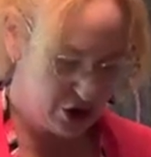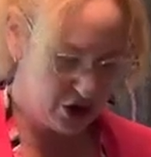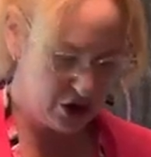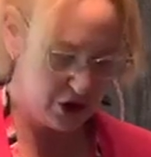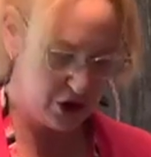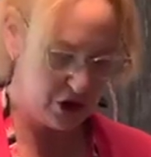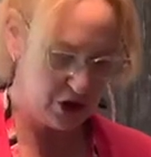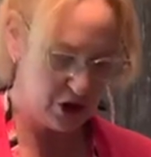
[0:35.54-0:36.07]

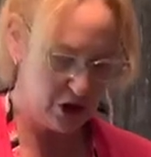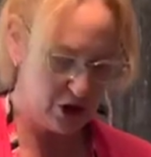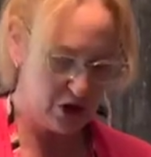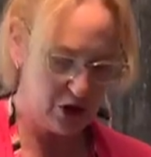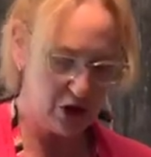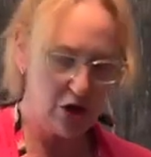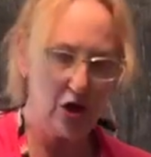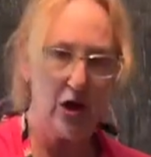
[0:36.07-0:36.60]
stir, stir,
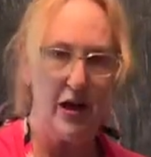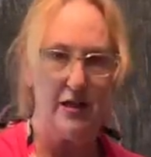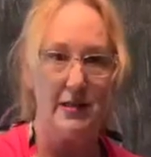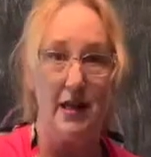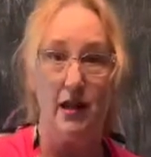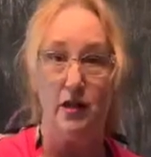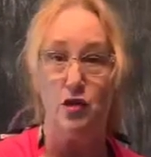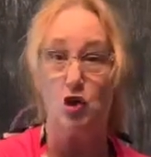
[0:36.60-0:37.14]
stir
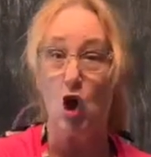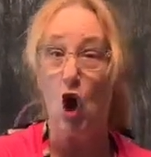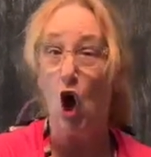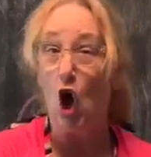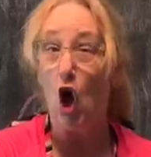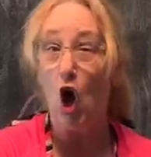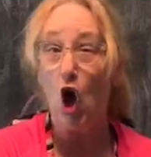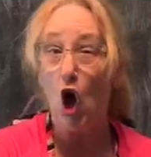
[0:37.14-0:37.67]
until it's
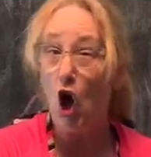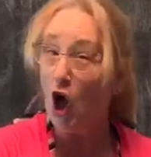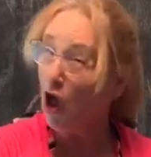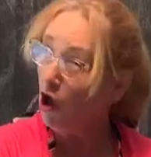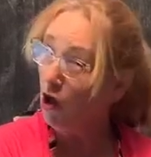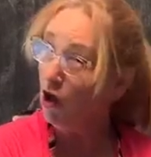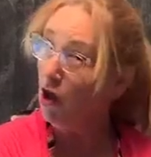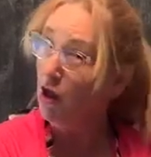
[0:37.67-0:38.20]

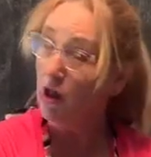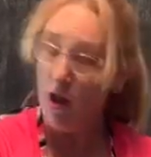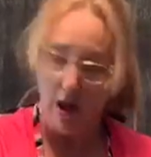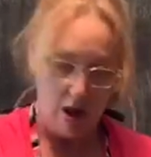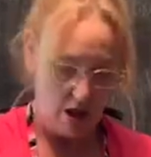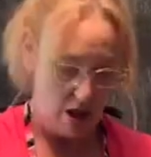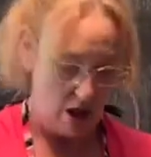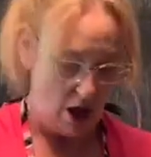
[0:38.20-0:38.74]
all
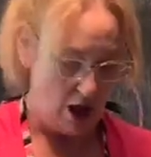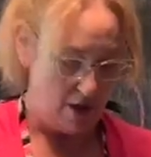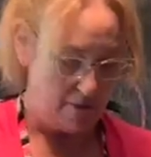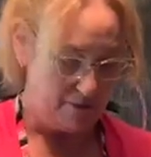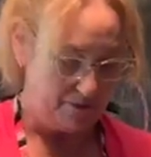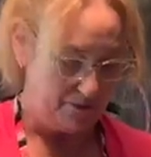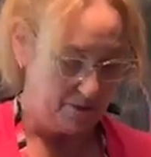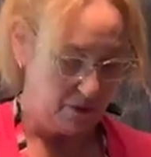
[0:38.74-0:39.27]

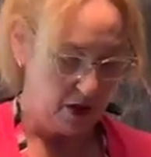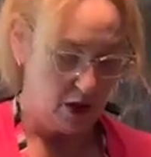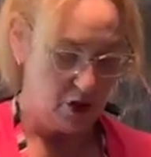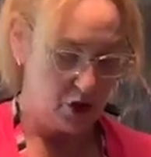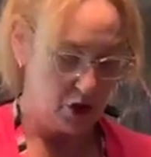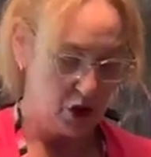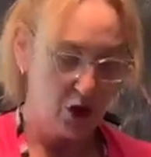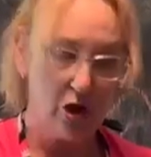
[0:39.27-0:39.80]
um,
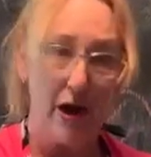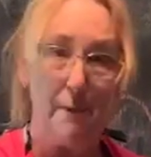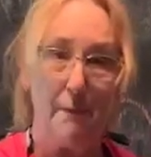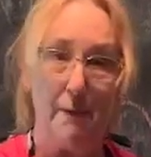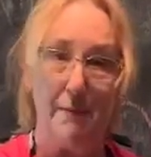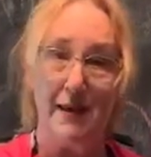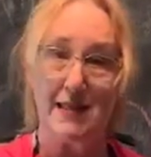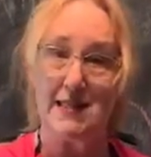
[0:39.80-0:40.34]
stirred up
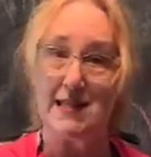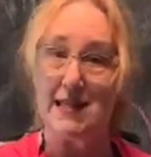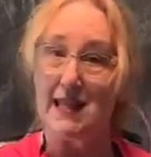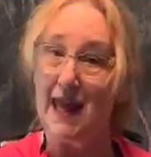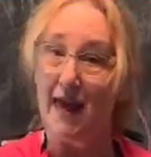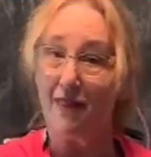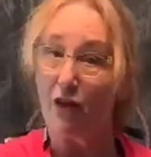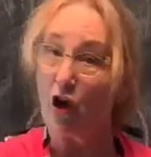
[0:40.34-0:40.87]
and mixed
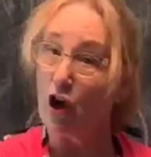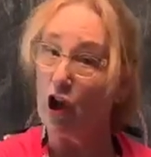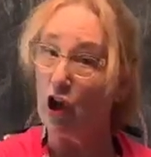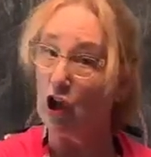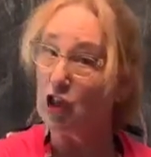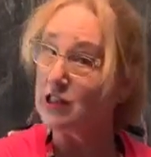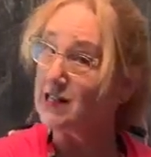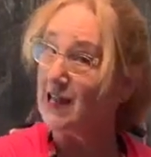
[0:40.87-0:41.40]
together and it
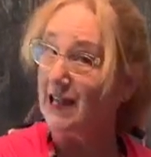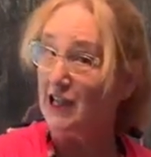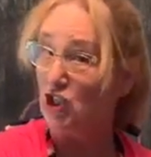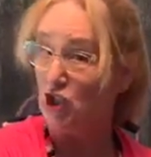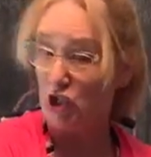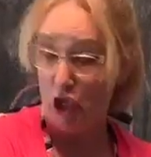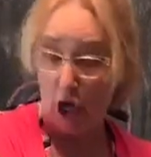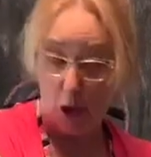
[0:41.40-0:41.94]
looks like
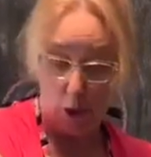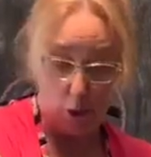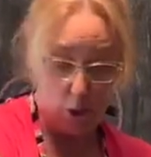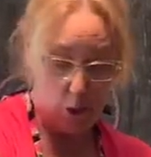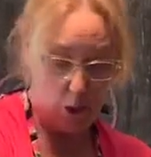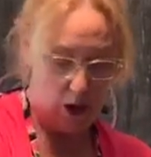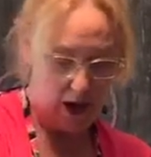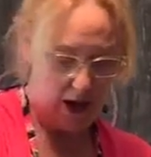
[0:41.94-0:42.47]
dough.